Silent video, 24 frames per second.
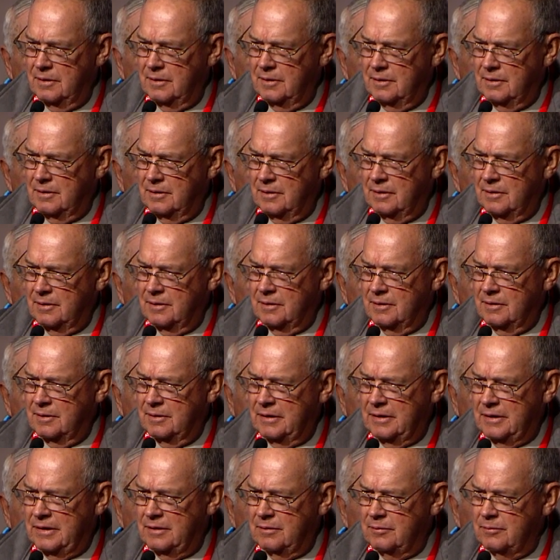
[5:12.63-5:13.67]
Uh,
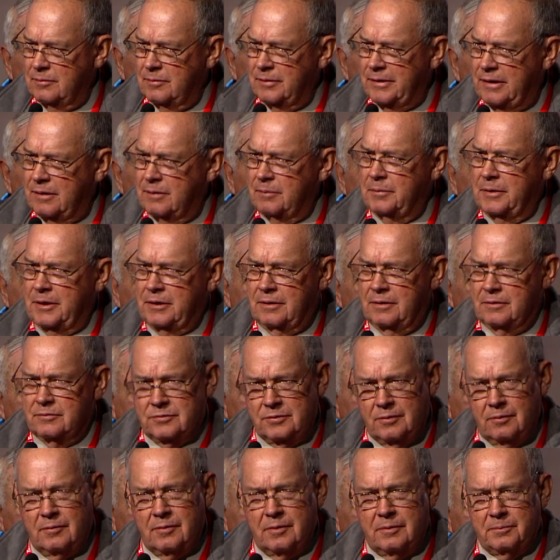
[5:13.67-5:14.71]
I don't know how to make it
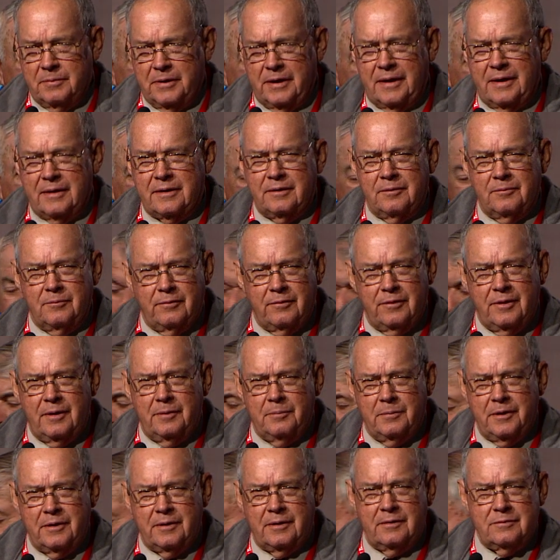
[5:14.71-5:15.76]
short, but I can really
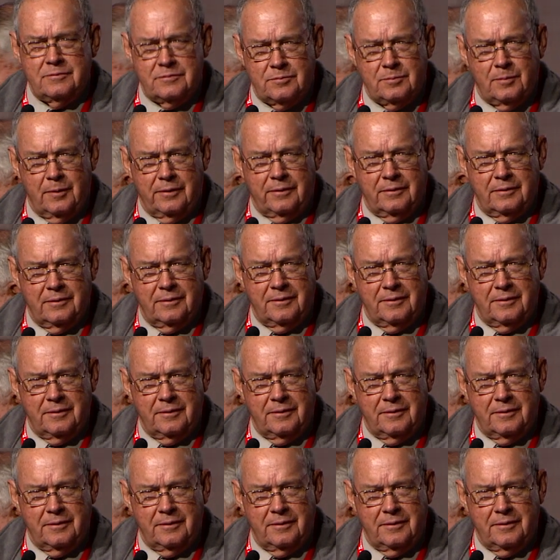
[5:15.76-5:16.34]
make it sweet.